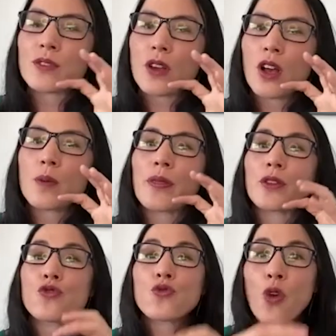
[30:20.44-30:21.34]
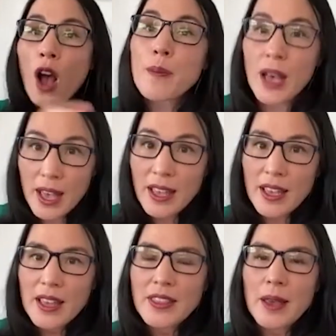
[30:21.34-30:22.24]
so I think we have to talk about the
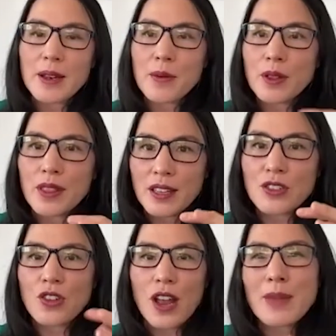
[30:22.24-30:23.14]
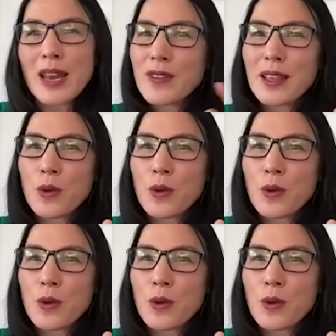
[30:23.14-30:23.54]
trauma that start.